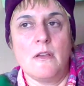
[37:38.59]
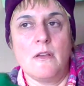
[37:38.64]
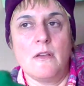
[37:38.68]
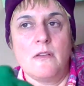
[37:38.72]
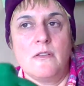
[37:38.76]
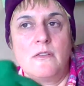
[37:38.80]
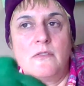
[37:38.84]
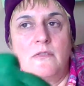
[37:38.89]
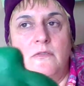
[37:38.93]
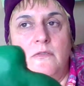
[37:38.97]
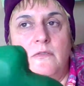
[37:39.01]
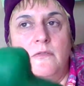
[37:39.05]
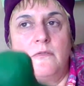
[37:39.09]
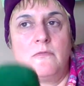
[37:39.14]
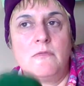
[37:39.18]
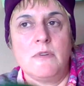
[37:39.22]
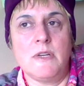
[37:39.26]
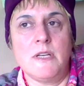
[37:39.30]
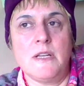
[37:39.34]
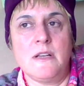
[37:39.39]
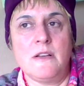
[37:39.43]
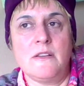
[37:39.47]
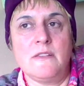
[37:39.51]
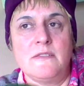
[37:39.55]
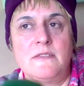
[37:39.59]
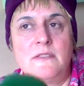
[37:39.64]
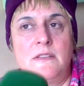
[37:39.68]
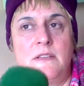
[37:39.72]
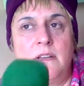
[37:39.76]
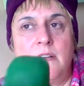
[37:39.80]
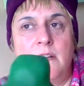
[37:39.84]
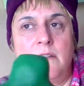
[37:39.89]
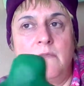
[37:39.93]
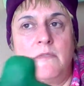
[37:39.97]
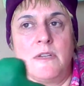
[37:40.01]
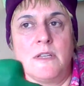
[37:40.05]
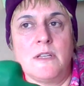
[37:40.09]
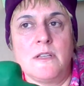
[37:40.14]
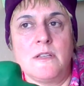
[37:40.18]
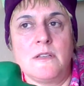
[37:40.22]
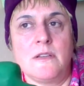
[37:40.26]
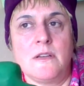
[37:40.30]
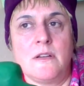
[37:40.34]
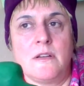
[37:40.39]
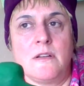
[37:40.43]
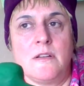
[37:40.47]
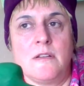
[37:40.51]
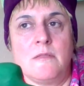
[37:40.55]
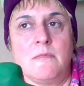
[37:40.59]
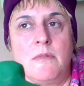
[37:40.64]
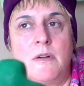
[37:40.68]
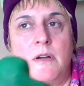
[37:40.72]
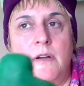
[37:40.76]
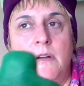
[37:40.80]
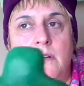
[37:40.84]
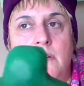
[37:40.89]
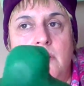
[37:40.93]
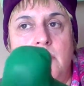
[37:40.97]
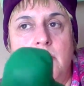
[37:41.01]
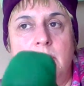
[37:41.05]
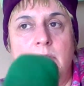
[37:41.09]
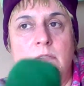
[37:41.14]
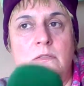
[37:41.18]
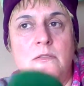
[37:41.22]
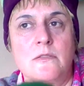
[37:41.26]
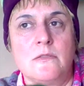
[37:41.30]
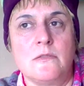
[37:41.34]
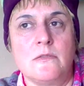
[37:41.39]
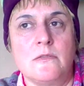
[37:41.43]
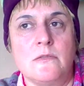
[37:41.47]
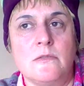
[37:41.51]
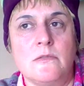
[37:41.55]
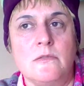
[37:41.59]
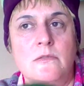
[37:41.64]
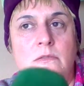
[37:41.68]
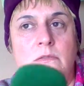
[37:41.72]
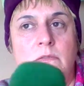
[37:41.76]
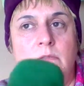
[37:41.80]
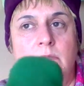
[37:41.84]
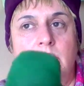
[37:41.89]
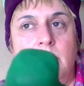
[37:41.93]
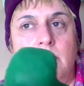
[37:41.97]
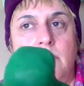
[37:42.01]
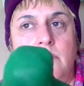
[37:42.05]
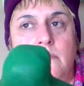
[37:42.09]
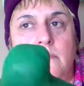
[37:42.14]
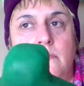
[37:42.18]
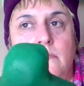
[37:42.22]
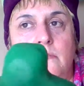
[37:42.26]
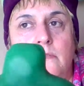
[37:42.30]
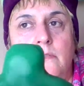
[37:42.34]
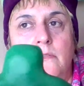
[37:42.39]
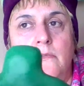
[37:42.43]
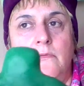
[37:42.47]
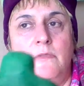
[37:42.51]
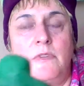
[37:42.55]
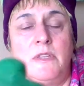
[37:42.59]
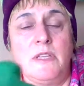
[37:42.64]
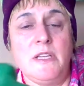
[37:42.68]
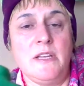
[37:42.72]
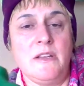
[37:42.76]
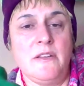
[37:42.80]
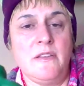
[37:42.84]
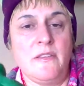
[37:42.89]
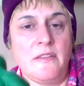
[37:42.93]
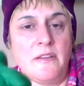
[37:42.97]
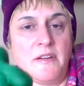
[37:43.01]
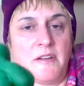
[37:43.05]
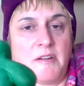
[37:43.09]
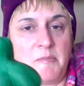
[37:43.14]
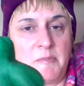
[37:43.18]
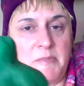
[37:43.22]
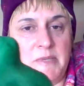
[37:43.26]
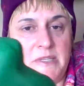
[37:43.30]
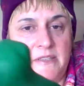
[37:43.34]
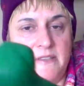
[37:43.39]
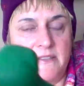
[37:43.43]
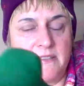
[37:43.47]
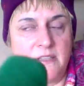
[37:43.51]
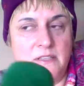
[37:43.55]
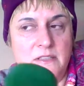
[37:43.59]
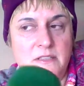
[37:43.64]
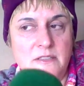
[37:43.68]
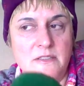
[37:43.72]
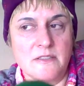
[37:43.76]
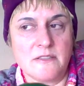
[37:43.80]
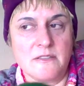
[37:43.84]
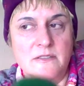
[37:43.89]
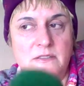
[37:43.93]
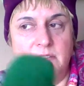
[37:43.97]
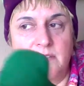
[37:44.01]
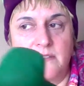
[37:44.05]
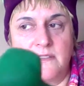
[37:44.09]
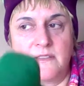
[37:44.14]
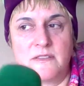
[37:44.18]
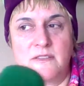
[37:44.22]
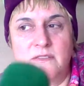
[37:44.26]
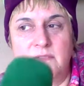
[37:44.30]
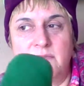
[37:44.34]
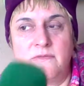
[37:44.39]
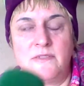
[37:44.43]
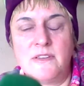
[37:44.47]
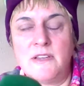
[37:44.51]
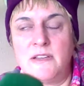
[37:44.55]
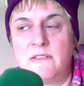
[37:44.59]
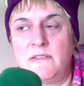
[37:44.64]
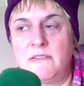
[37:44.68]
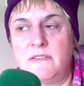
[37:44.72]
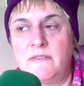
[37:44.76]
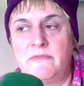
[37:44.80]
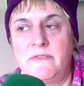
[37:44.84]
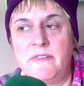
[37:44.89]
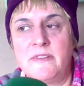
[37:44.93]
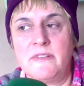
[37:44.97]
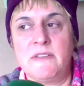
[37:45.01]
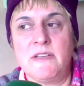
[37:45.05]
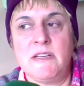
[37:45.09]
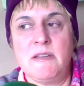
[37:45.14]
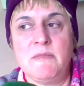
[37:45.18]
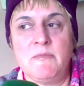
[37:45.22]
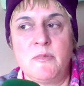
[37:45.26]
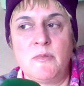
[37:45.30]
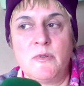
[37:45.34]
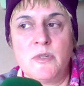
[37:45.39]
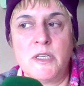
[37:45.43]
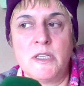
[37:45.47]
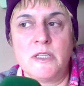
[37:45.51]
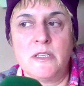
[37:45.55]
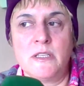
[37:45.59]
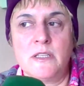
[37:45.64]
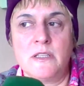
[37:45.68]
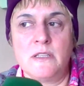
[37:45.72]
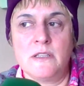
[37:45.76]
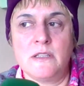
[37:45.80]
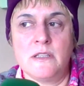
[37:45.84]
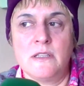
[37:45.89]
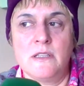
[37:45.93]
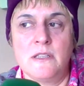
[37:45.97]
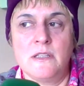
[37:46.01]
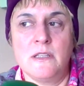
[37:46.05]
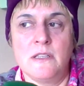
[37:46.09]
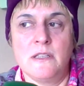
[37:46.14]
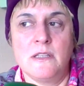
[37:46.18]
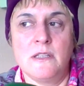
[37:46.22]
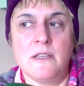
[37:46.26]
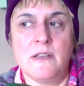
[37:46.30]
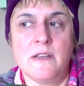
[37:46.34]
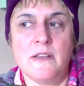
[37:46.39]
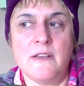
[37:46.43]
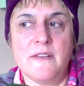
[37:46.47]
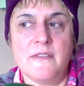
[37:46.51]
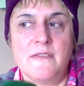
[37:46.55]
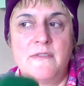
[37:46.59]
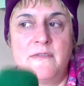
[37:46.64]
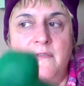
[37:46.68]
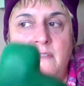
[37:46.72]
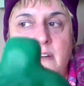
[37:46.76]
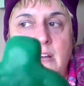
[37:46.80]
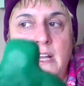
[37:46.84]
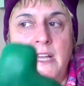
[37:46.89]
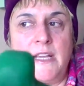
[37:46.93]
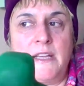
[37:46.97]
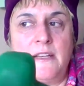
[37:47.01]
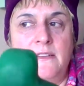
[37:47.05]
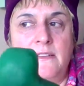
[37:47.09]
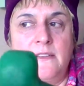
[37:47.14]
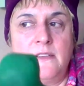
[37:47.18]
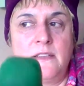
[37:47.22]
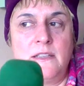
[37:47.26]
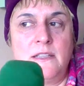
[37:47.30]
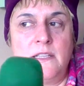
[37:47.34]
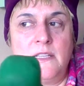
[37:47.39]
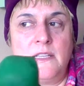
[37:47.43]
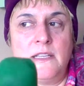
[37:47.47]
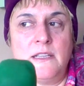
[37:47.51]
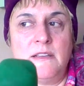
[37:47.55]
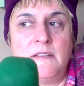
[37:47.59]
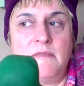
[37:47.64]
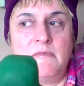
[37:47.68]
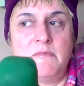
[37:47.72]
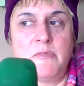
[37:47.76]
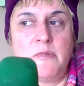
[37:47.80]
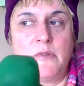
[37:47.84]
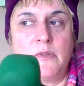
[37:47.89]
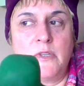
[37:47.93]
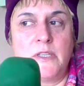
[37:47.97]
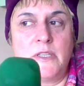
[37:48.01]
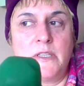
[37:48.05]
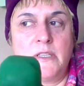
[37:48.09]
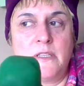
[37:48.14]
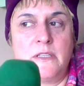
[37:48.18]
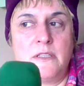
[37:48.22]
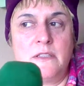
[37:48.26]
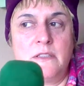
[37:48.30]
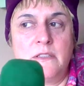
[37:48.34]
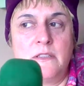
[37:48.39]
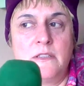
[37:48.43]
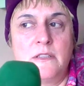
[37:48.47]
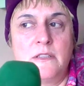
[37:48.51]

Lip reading: So what else did I want to talk about? We need therapy centers. This is very, very important. Vitally important.